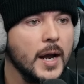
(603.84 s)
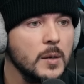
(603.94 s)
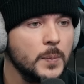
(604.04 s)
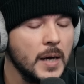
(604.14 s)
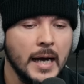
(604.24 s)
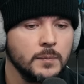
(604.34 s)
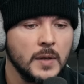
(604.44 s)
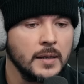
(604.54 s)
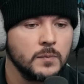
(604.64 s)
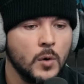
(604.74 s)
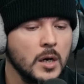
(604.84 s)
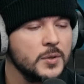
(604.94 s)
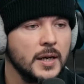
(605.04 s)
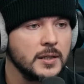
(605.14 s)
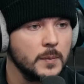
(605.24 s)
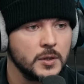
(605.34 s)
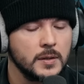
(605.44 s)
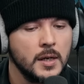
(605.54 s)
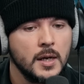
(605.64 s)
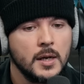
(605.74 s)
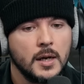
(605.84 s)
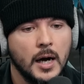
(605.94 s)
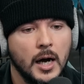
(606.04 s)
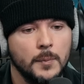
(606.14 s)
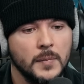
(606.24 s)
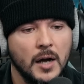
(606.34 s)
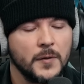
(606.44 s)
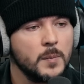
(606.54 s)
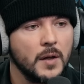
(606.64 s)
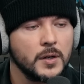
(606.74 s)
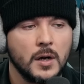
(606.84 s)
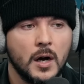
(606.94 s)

rape, I, I 100% exception. Um, health of the mother.